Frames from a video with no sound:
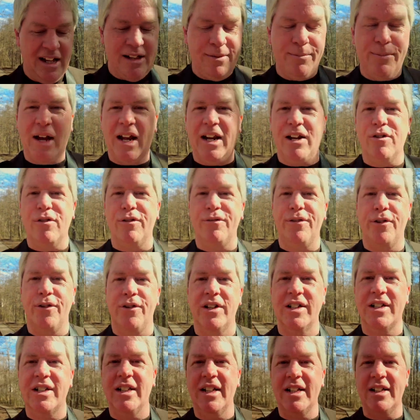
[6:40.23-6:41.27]
manual
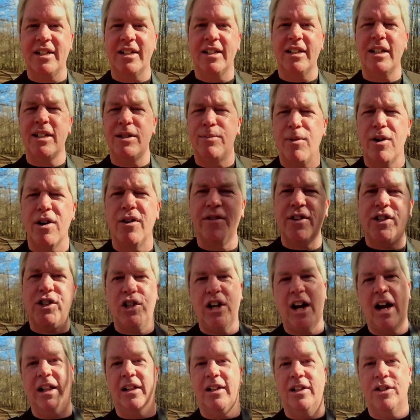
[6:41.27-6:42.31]
focus lenses. It's more of a
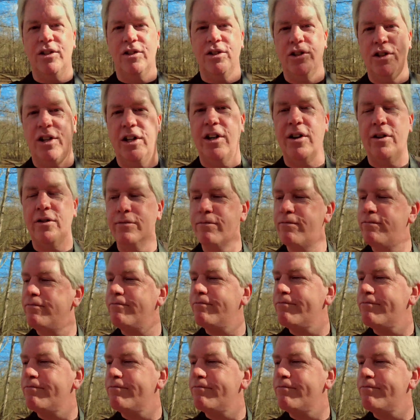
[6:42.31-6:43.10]
challenge, you know.